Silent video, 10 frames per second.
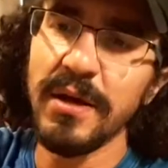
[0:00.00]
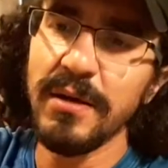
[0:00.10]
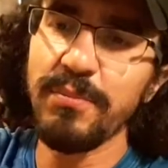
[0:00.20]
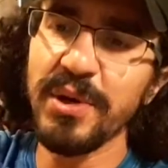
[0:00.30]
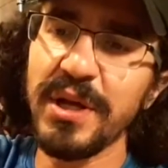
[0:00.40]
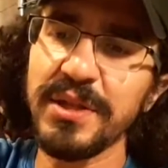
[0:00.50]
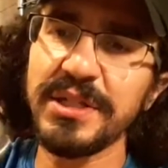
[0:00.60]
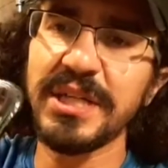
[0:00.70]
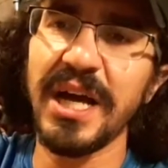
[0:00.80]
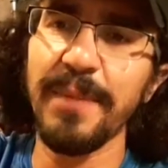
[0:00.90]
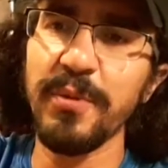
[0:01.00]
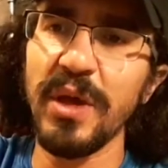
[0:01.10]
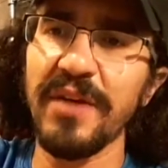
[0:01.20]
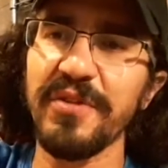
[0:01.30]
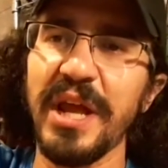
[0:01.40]
But on the top, you
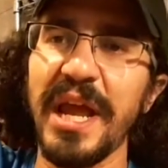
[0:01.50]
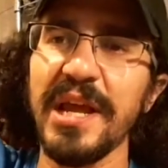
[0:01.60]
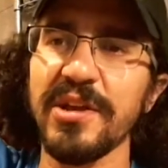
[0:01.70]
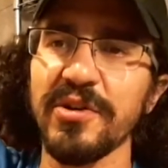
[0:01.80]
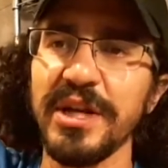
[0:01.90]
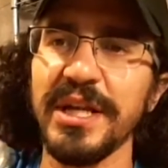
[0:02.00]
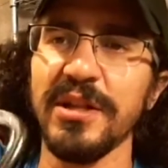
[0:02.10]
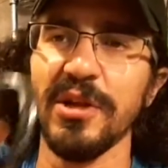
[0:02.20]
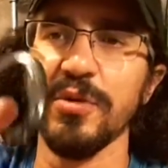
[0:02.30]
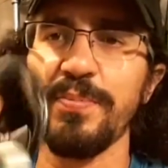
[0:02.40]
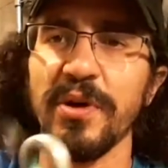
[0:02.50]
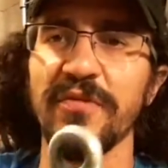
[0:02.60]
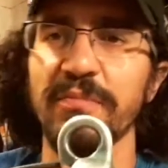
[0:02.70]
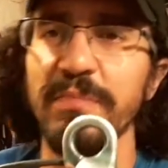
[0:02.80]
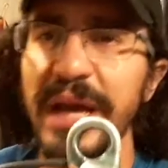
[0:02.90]
have an anchoring loop
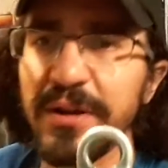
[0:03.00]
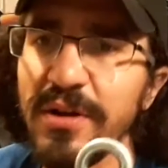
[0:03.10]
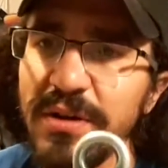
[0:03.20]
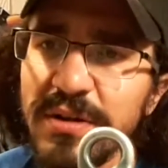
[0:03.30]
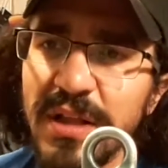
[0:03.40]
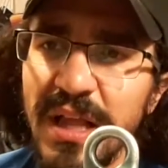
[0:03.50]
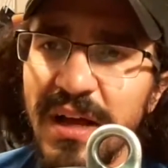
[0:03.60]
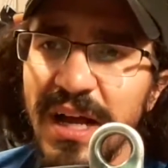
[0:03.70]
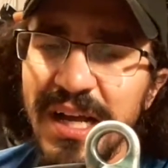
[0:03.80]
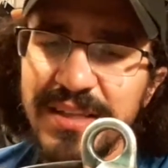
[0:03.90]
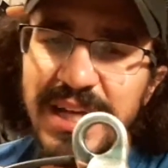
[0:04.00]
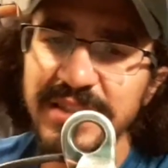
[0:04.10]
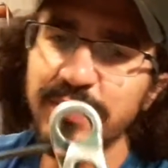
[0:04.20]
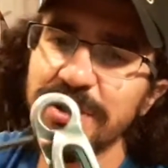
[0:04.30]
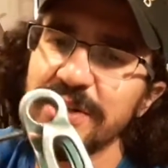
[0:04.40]
of metal. And
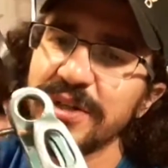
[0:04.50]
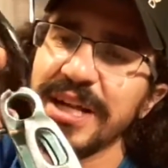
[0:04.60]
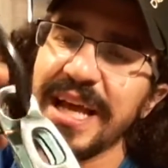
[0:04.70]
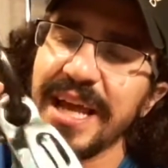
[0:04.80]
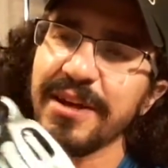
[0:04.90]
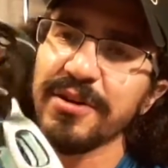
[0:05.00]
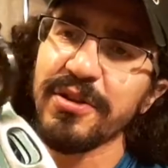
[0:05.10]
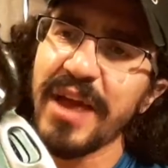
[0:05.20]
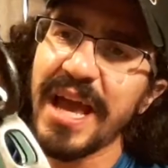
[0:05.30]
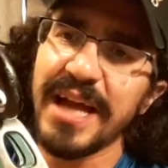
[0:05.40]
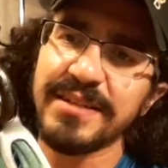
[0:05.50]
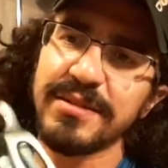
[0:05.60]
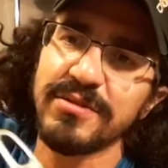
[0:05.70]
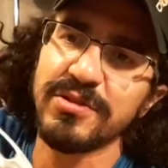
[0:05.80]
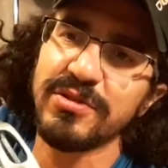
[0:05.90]
that's where you're going to anchor that
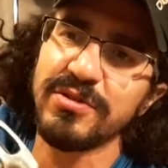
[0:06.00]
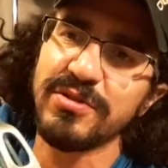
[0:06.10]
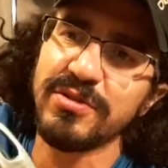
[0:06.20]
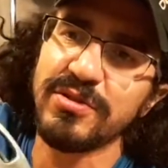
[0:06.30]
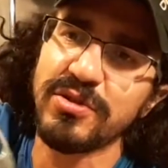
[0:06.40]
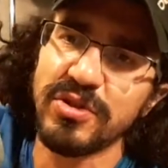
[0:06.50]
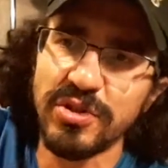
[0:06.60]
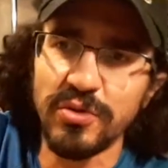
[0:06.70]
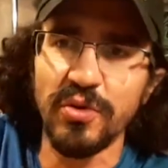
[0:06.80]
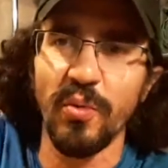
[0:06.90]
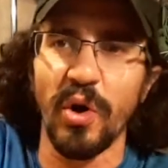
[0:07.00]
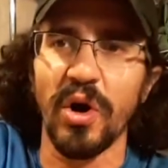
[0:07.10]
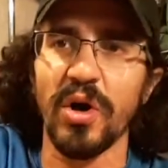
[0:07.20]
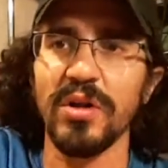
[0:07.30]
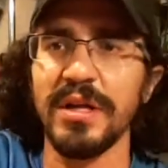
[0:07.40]
to the
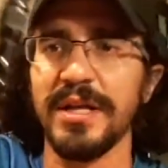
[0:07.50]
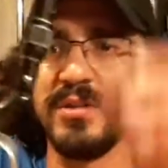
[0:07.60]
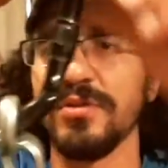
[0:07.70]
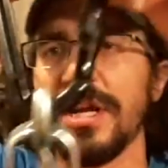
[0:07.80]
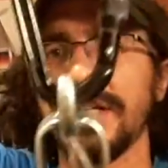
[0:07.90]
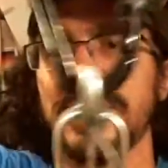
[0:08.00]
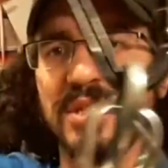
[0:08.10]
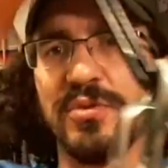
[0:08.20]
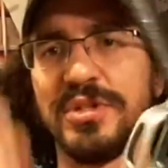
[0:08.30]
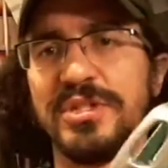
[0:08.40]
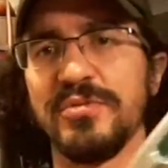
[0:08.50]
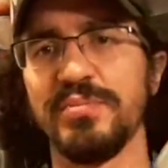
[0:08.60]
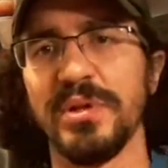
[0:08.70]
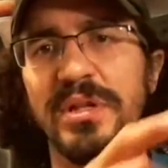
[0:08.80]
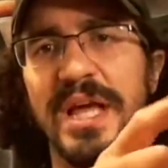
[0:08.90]
wall, and you're actually going to
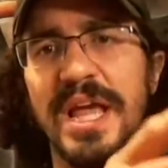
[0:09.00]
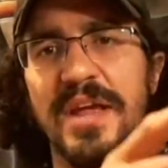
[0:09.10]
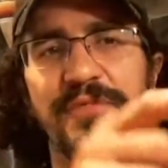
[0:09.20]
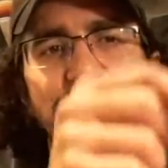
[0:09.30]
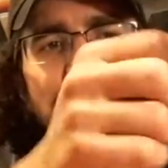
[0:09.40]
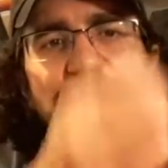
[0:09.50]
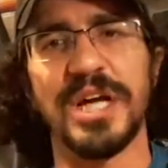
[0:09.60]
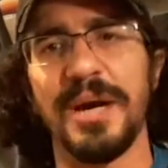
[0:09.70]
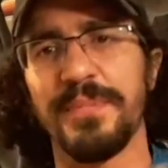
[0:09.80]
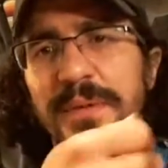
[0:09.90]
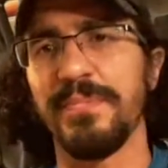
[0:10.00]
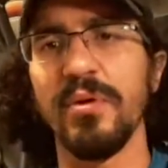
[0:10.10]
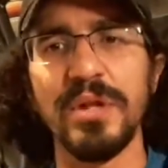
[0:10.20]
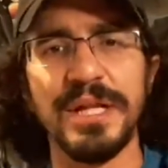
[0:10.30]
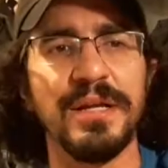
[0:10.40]
belay from the top by
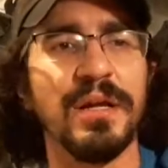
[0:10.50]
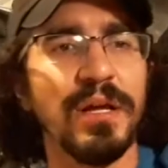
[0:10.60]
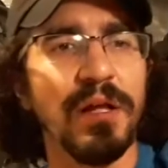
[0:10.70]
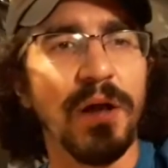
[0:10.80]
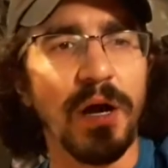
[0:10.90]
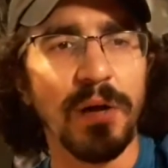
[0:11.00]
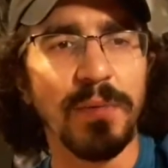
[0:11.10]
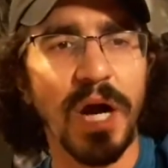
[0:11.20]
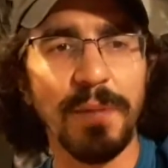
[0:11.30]
pulling down